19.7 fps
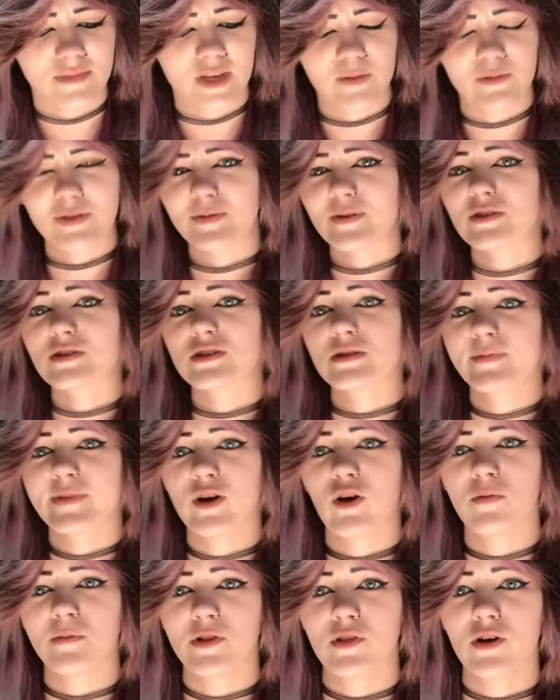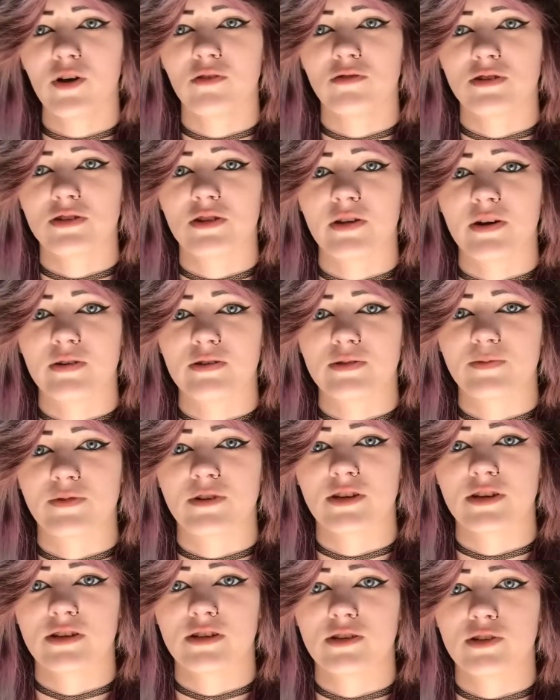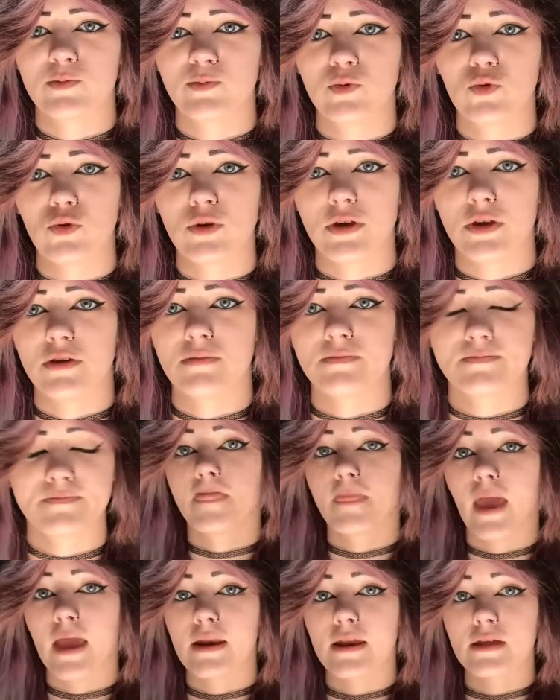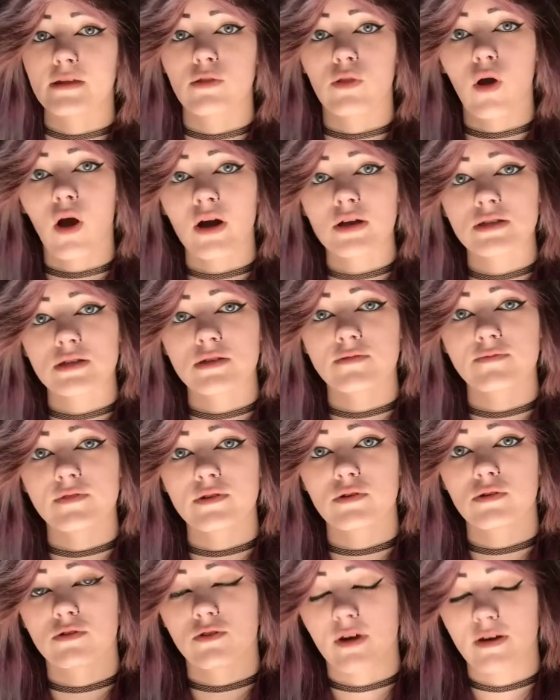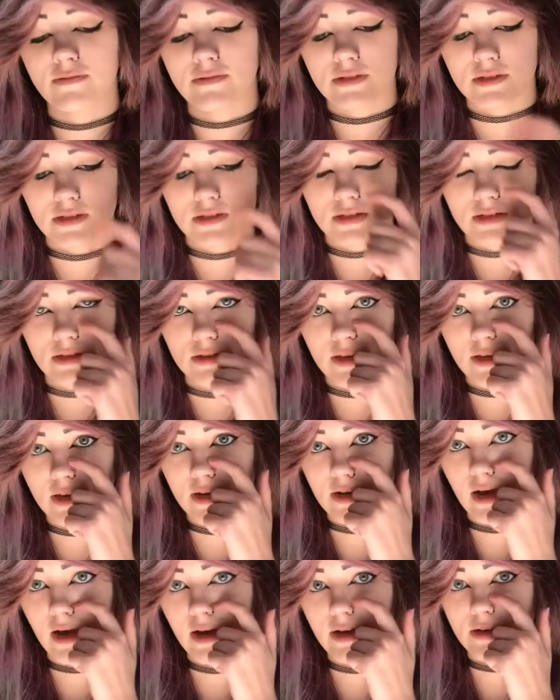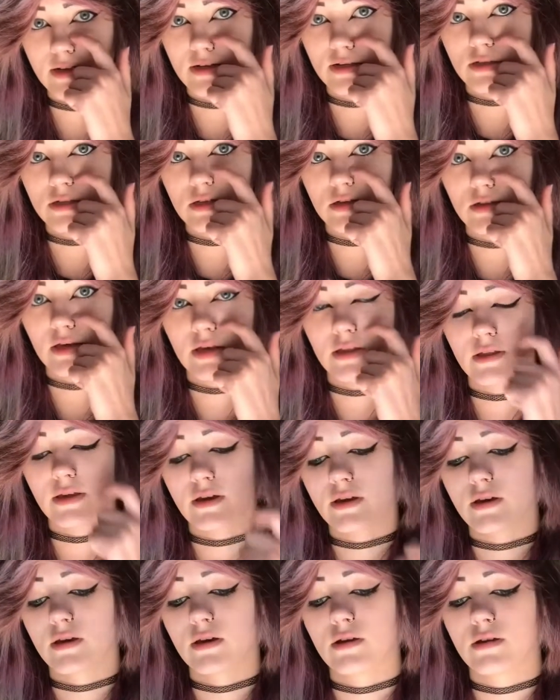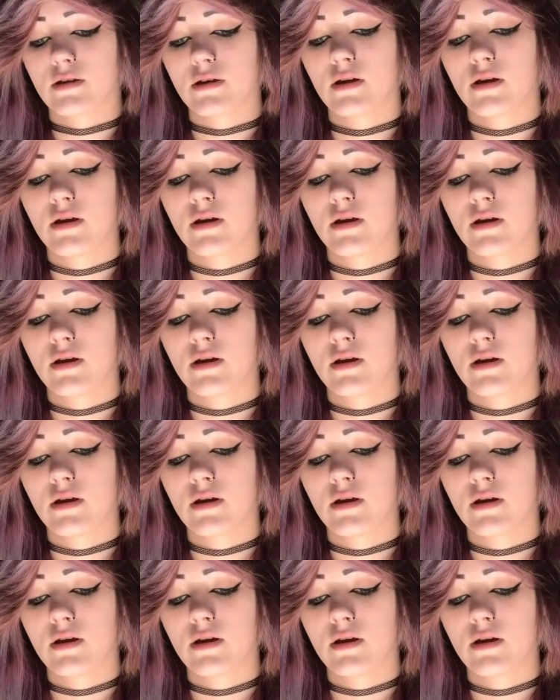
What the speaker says: I'm supposed to be home alone, so that was pretty spooky. They need lots of little crevices that they can hide in so that they can